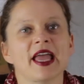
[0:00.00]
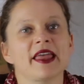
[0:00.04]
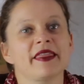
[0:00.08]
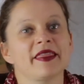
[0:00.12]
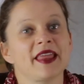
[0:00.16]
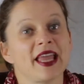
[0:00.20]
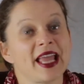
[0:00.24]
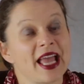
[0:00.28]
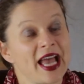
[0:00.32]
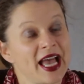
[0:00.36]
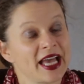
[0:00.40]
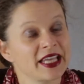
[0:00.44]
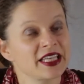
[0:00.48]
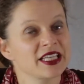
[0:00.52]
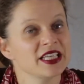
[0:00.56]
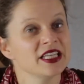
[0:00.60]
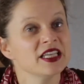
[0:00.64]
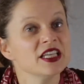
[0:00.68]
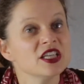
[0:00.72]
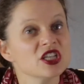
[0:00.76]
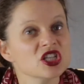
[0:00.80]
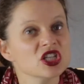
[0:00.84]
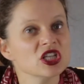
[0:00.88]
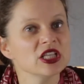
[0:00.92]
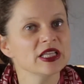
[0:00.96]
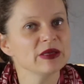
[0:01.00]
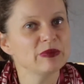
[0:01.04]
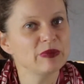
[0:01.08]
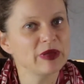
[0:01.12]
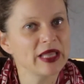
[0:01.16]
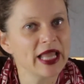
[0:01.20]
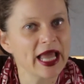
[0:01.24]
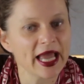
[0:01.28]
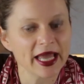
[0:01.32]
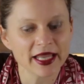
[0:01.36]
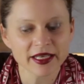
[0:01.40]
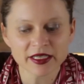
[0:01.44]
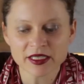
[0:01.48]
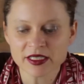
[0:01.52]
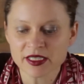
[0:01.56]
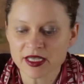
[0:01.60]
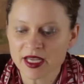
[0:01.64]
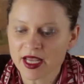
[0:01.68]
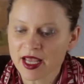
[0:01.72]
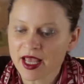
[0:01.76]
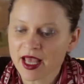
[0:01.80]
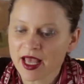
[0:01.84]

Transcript: they had initially planned